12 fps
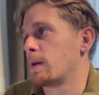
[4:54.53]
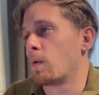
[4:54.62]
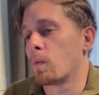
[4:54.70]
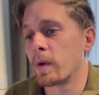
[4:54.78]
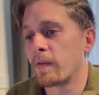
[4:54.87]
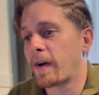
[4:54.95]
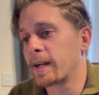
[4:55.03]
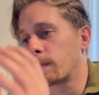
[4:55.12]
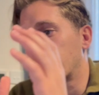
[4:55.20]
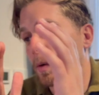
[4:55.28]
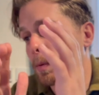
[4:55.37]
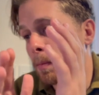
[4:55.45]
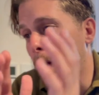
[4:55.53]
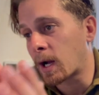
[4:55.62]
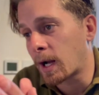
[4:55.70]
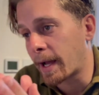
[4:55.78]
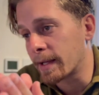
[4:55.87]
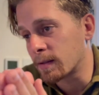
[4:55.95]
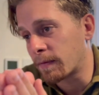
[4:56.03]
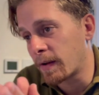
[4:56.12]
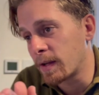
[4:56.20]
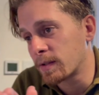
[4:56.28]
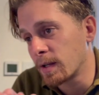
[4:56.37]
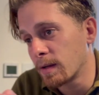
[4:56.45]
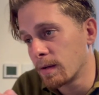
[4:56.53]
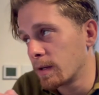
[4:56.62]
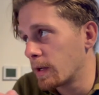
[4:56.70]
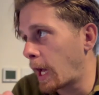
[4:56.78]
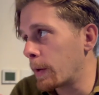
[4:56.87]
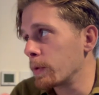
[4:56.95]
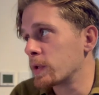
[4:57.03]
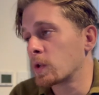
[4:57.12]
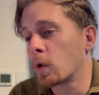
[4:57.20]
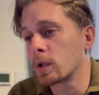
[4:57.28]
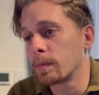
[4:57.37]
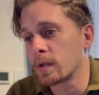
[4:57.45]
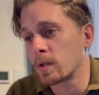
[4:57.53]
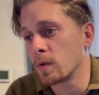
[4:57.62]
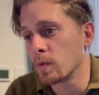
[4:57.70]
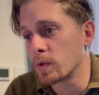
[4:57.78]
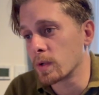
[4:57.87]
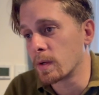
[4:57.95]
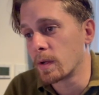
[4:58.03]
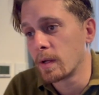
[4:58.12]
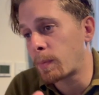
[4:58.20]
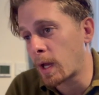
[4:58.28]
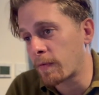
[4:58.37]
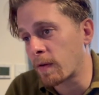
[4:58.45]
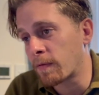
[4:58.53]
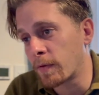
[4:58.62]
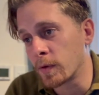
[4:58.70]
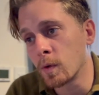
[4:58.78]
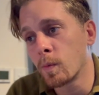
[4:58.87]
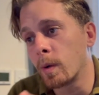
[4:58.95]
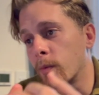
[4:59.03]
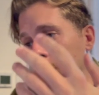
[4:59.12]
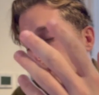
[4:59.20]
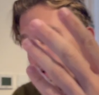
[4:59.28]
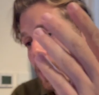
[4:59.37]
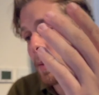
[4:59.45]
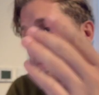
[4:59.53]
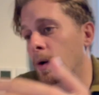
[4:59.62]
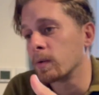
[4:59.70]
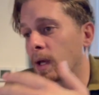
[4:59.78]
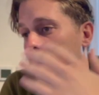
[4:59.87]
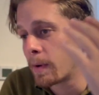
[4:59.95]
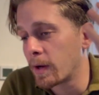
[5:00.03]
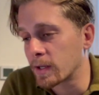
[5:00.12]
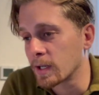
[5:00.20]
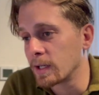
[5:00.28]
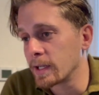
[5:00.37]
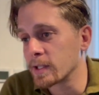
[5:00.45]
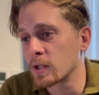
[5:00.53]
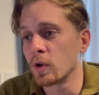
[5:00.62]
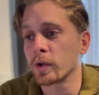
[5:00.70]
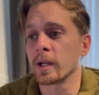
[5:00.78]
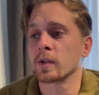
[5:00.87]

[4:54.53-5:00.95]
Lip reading: we find a problem our clients are facing, and we show them a solution. Perfect for you when we're talking about American leads looking